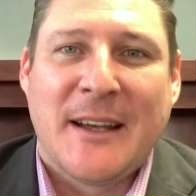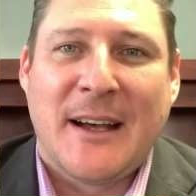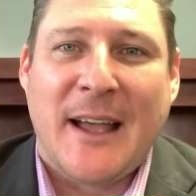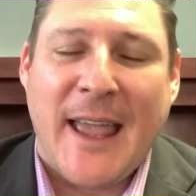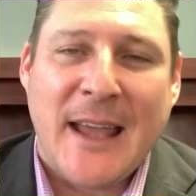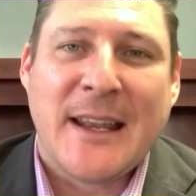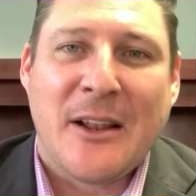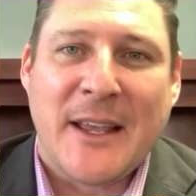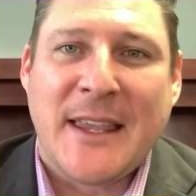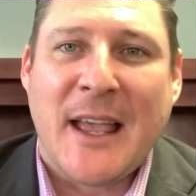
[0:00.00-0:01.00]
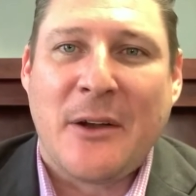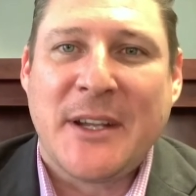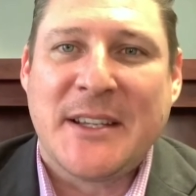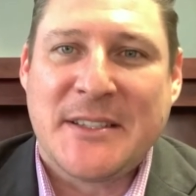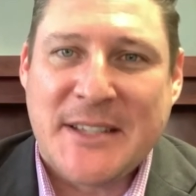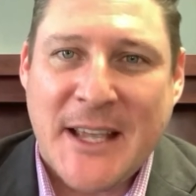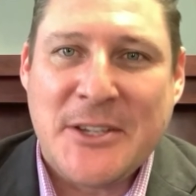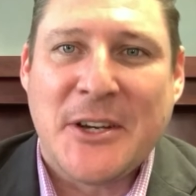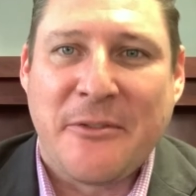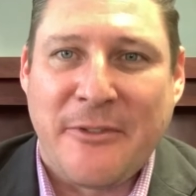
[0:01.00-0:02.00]
uh, and LA County
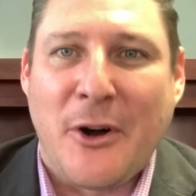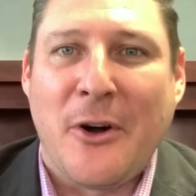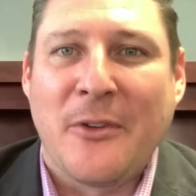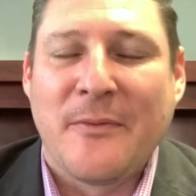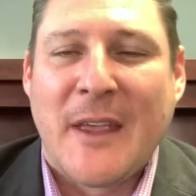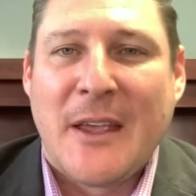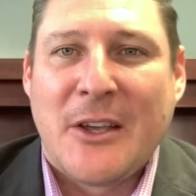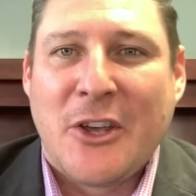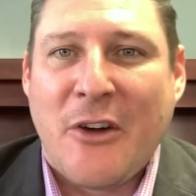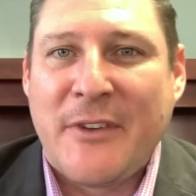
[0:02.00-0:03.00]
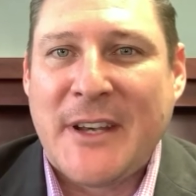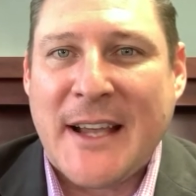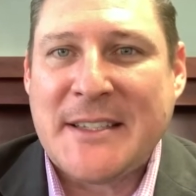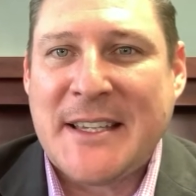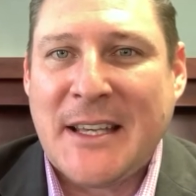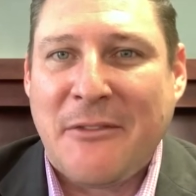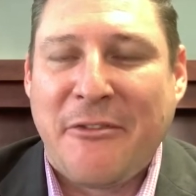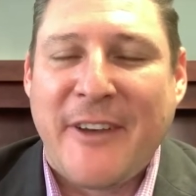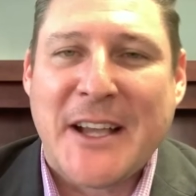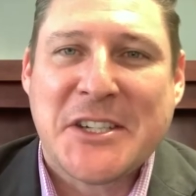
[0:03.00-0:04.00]
continue to fall. COVID 19
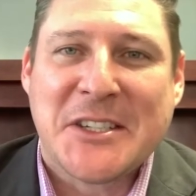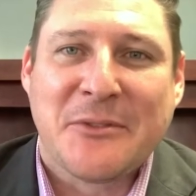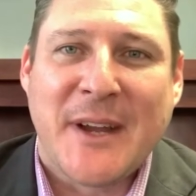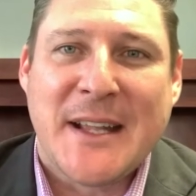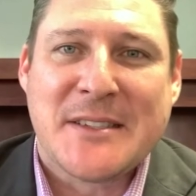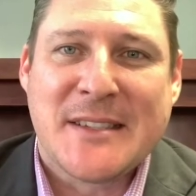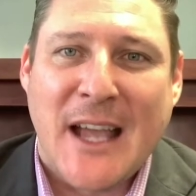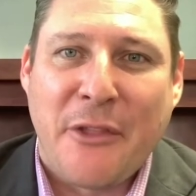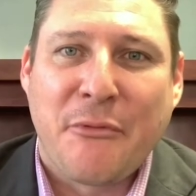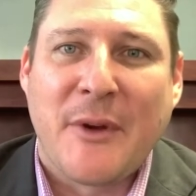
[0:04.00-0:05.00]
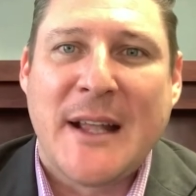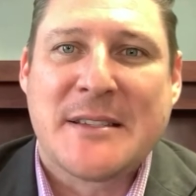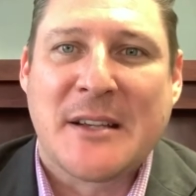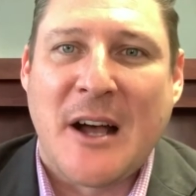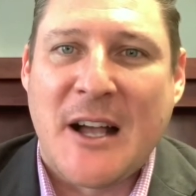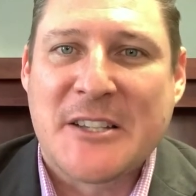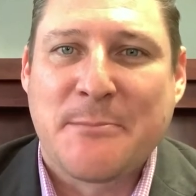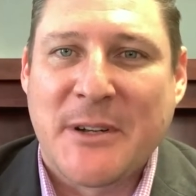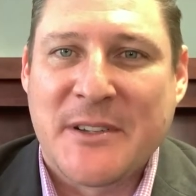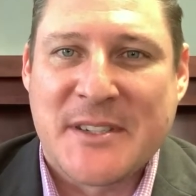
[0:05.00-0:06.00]
infection rates, death rates, and
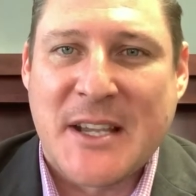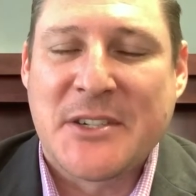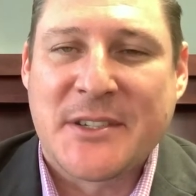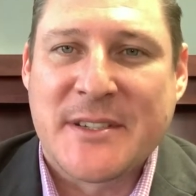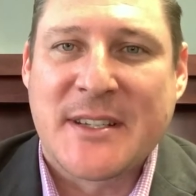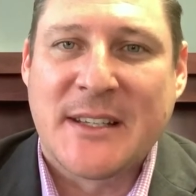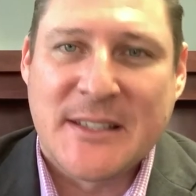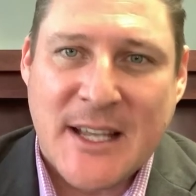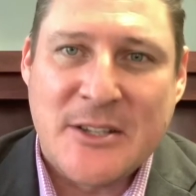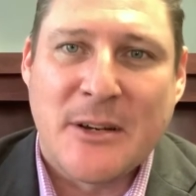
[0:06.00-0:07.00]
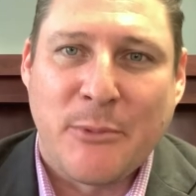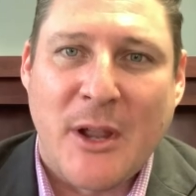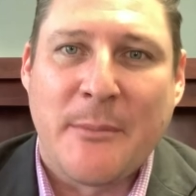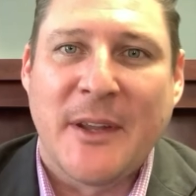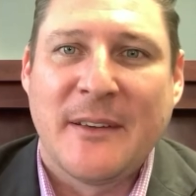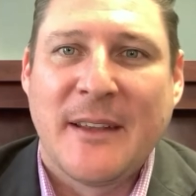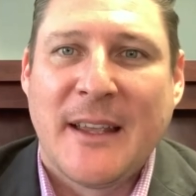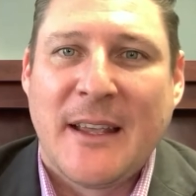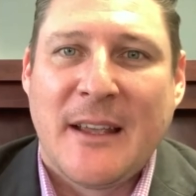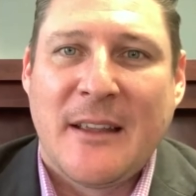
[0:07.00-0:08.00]
hospitalizations continue to plummet.
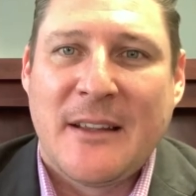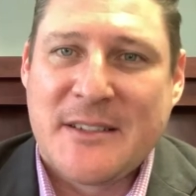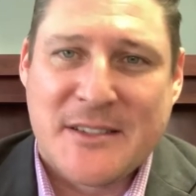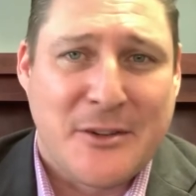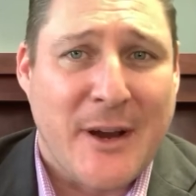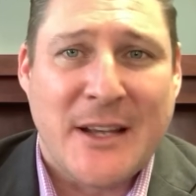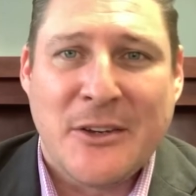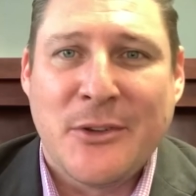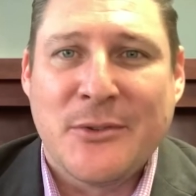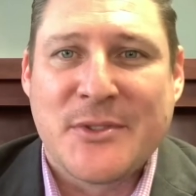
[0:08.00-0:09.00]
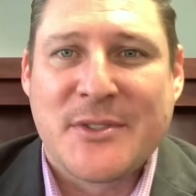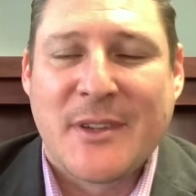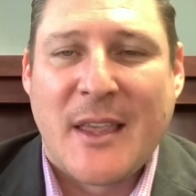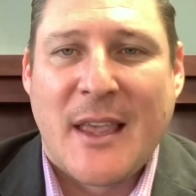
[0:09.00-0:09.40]
This is great news.